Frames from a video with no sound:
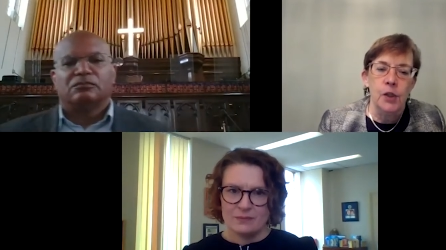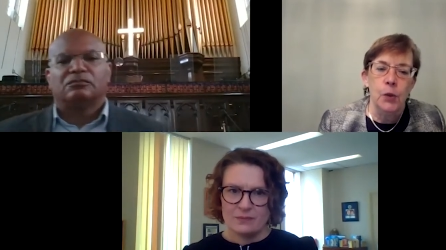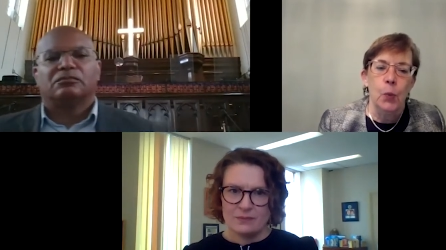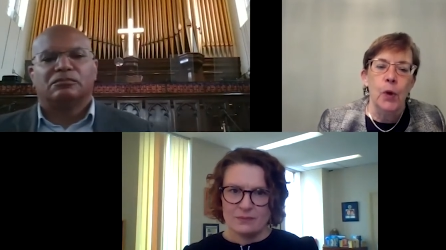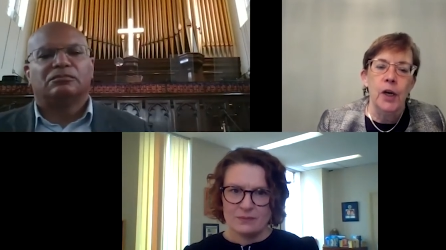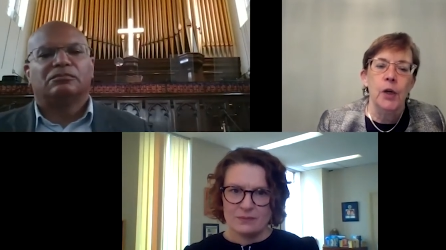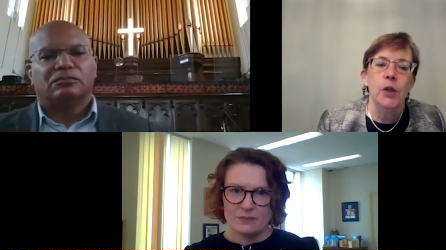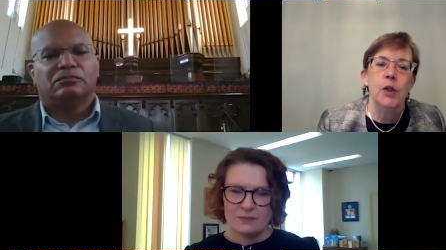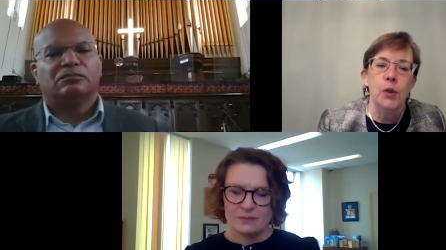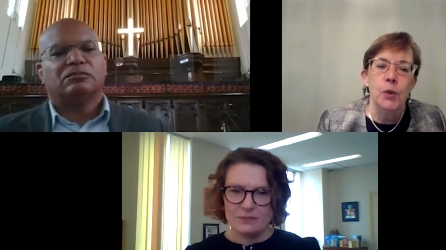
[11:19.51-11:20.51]
Speaker 1: to where
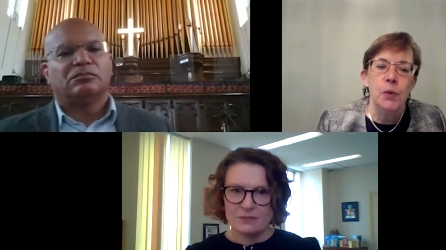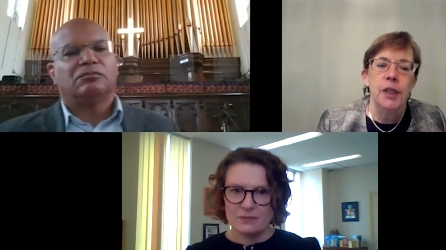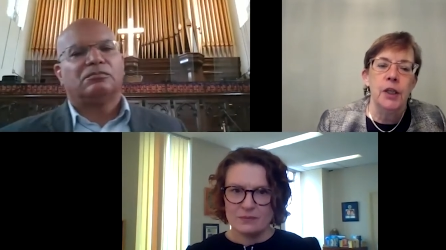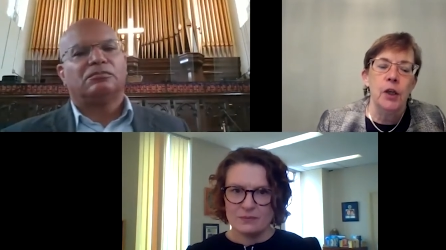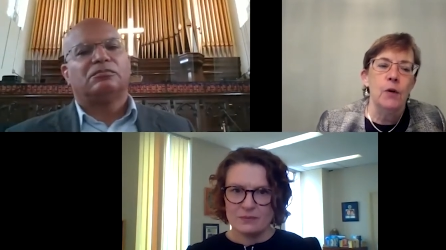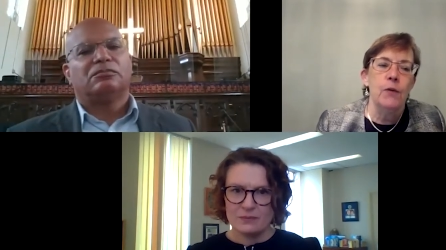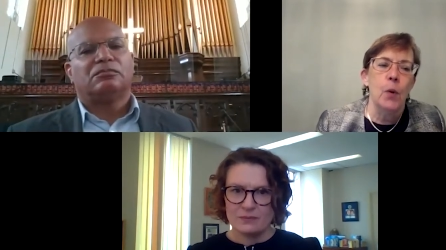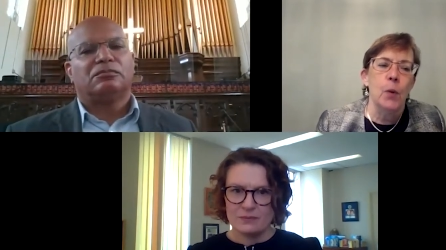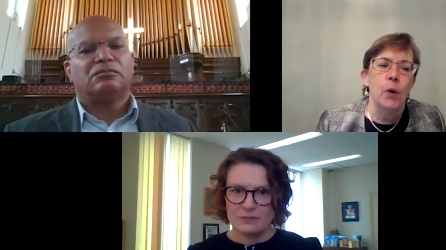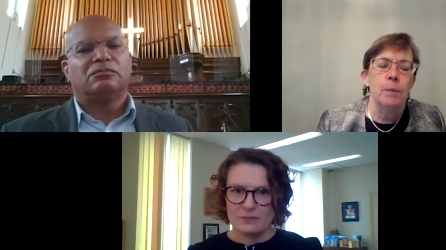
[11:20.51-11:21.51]
you can go
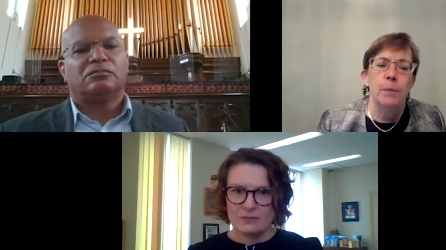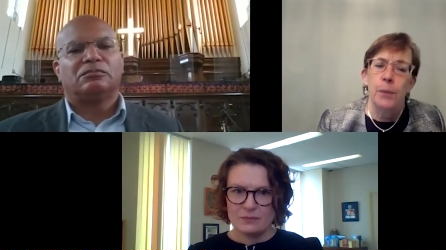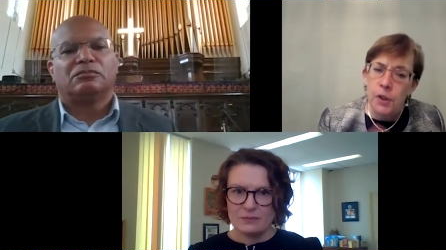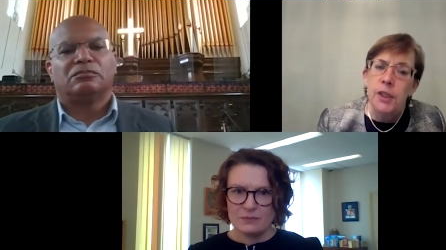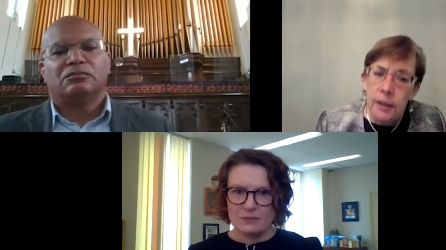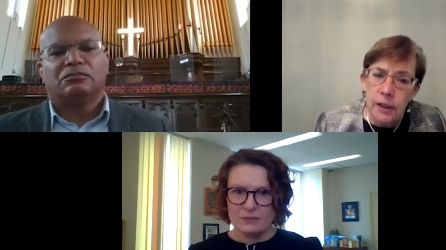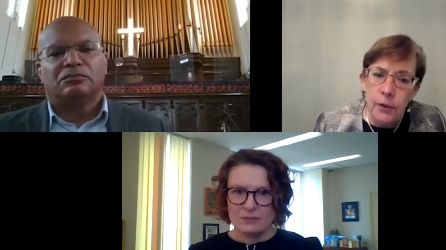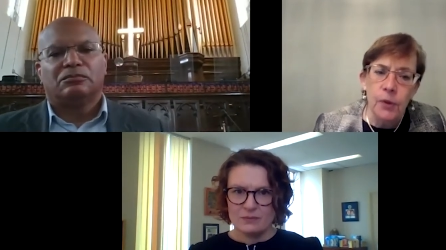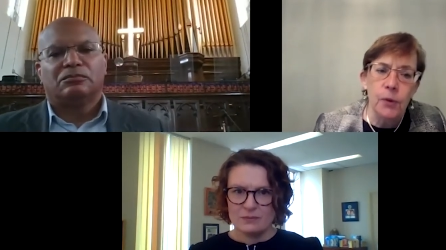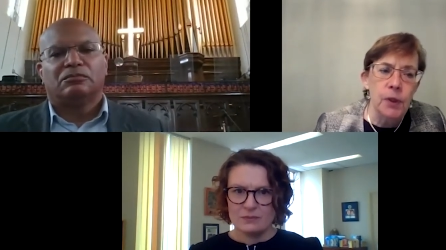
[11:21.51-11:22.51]
forward, particularly
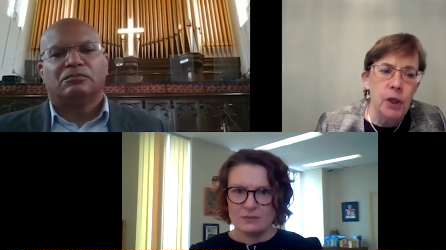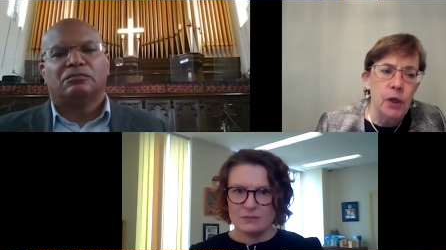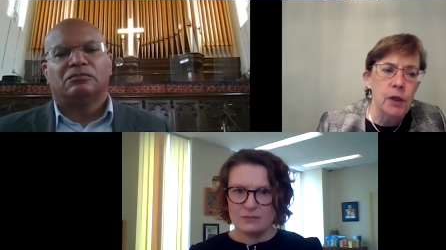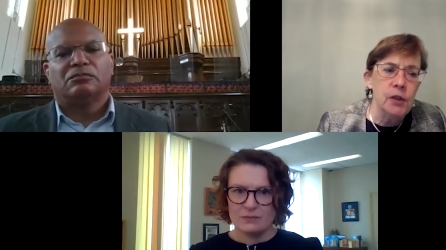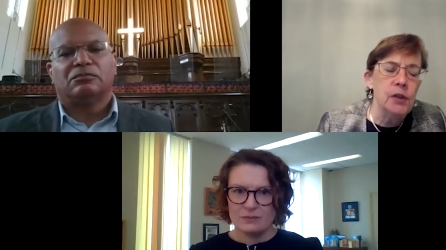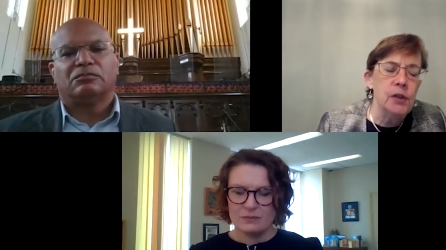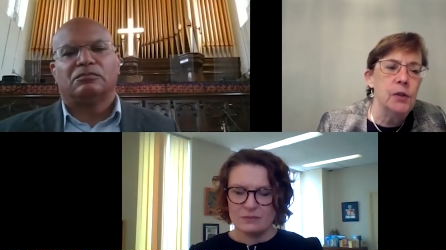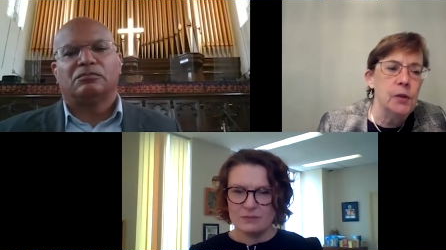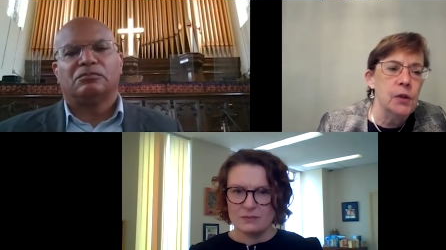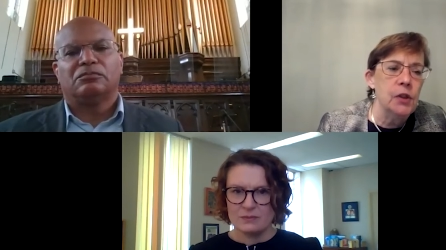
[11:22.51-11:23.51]
with regard to the
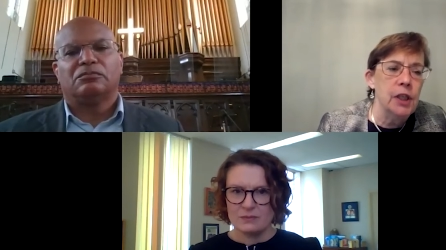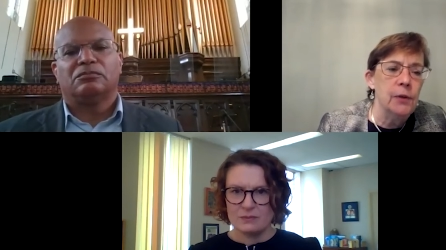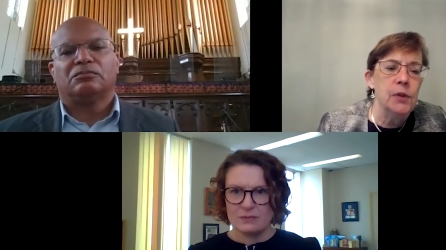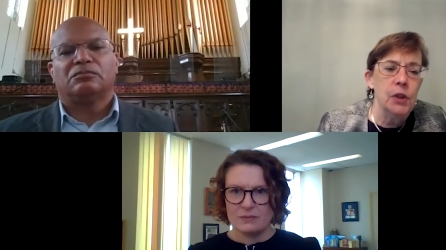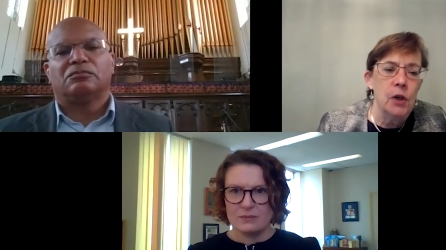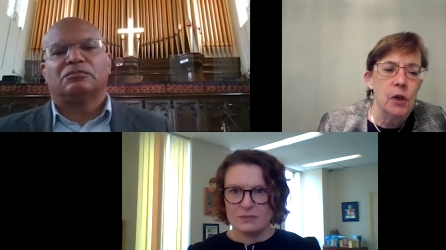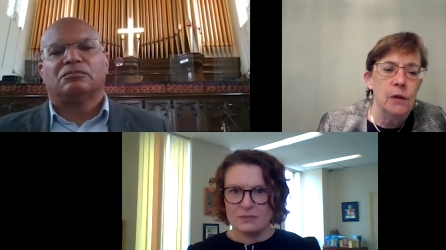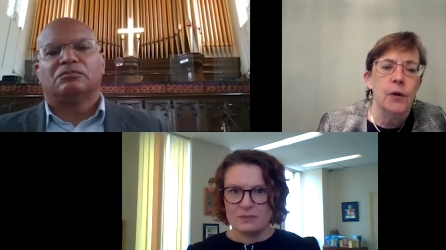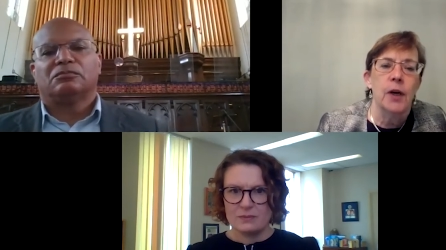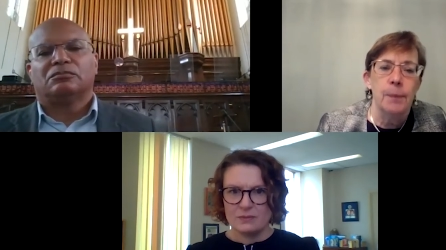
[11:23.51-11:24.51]
Surgeon General's call for
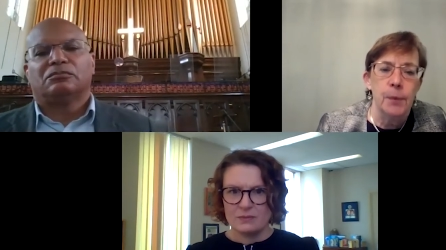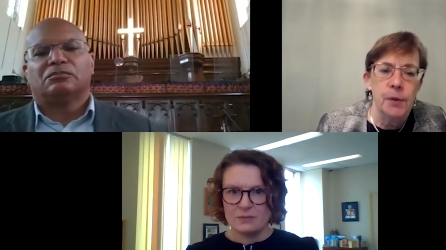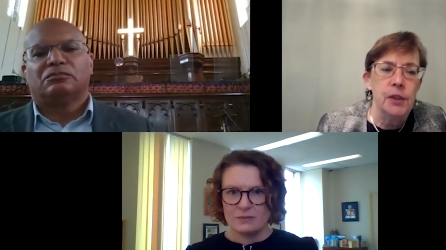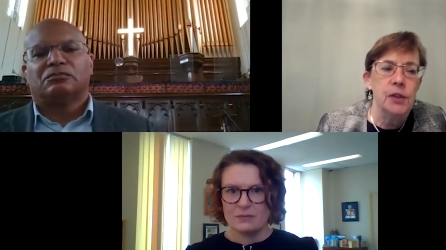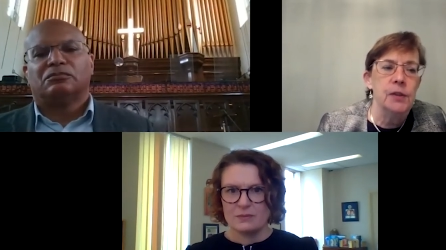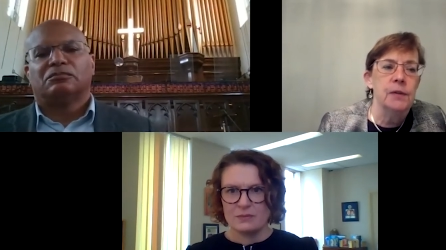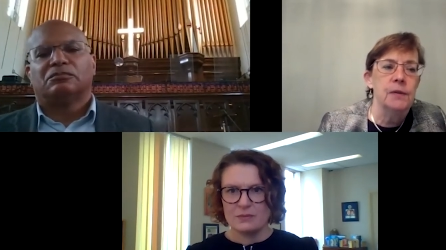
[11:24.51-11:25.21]
hypertension.